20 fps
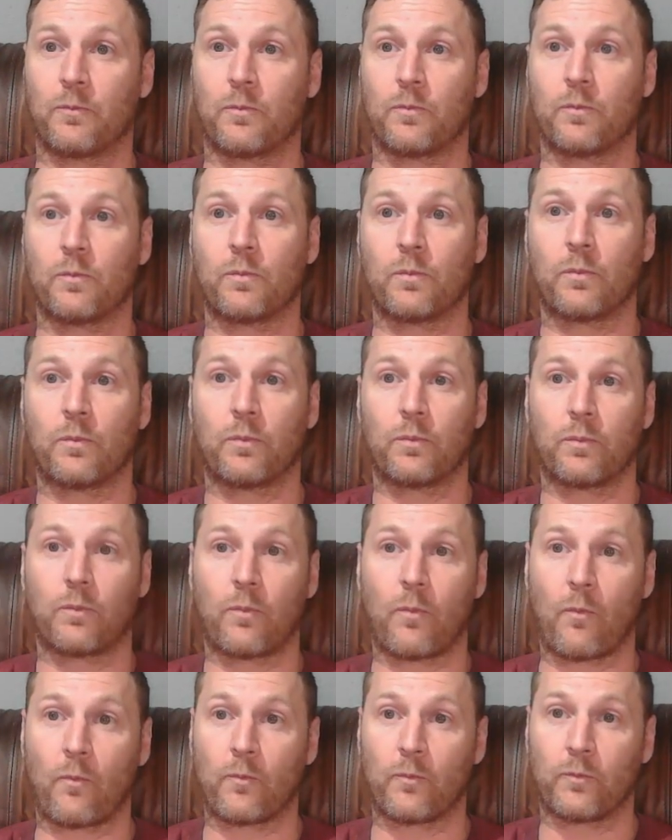
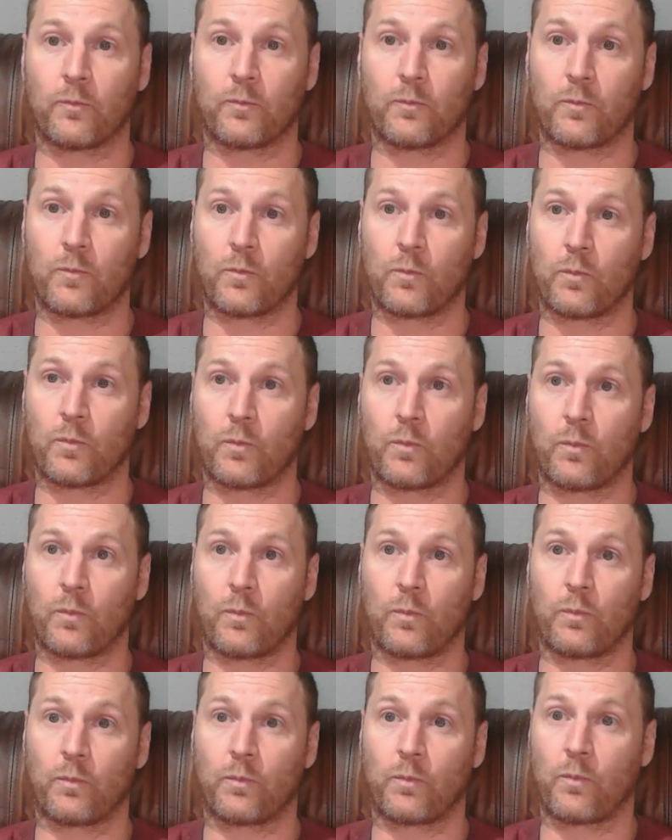
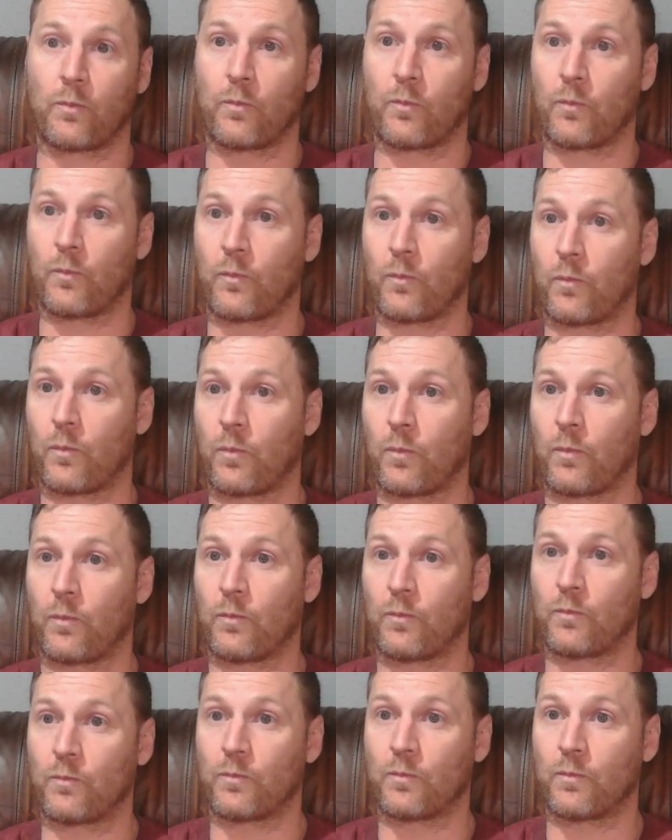
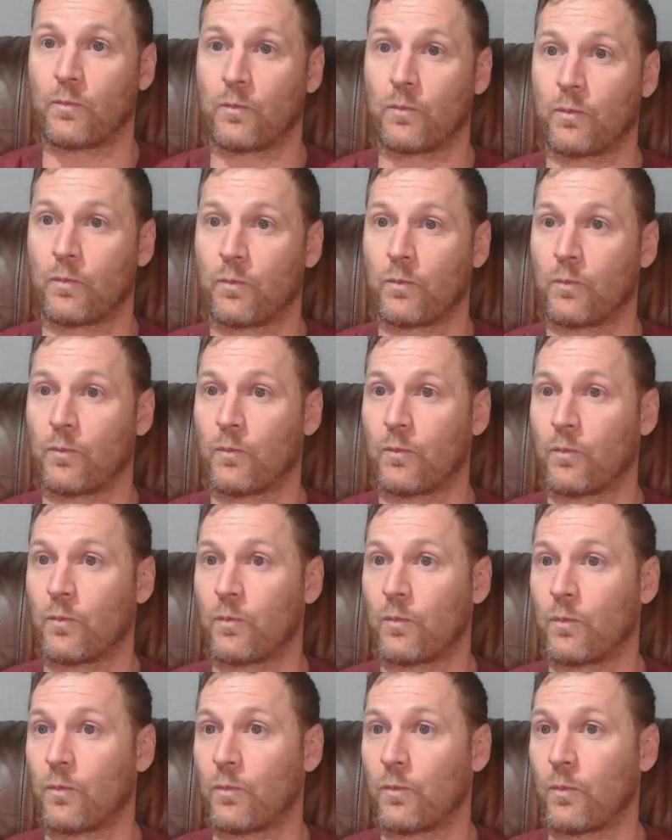
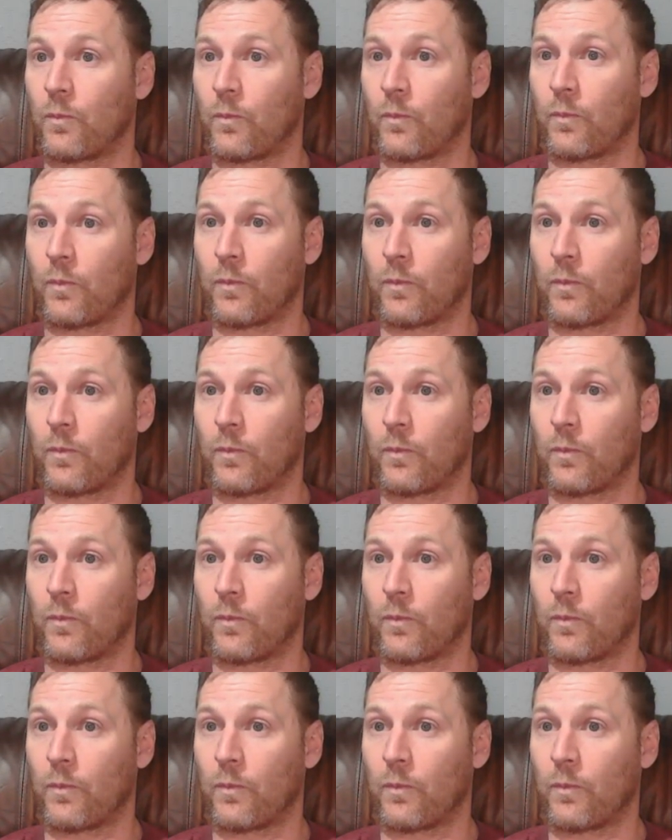[no speech]